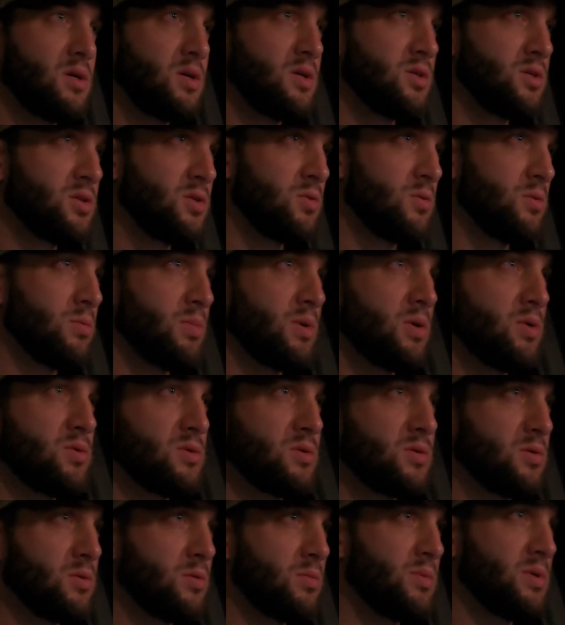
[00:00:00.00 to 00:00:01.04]
Shoot the bows a
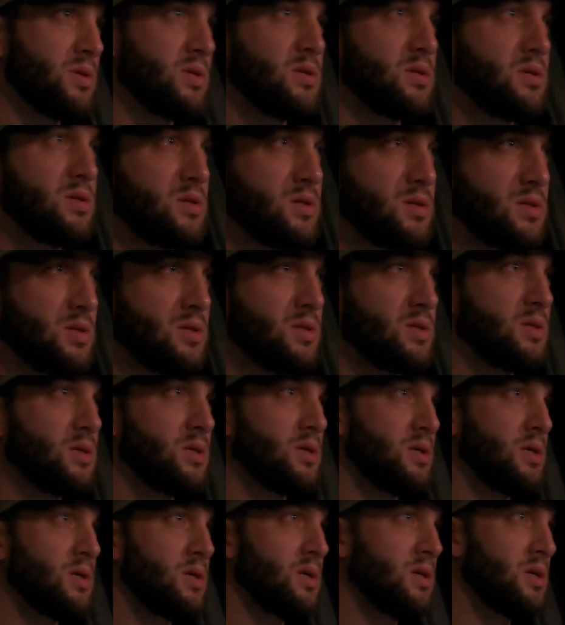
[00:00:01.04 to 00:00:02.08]
little bit,
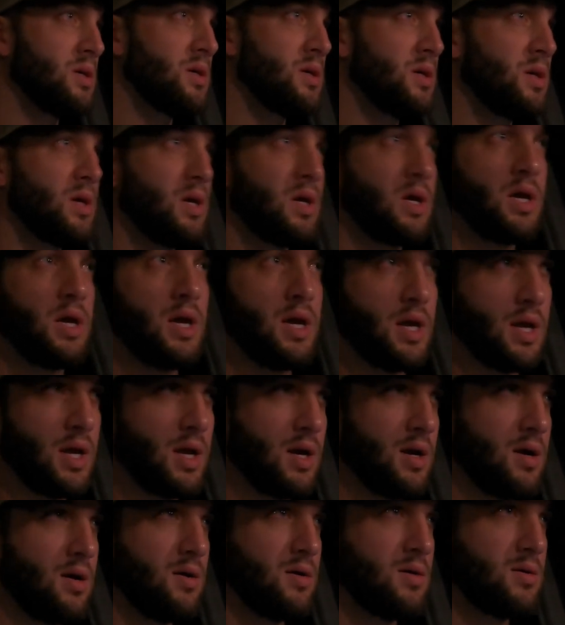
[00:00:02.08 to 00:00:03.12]
hang
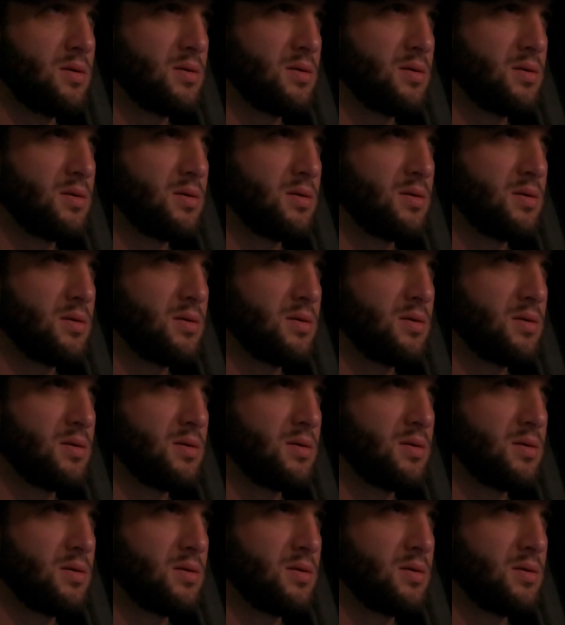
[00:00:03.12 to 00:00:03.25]
out,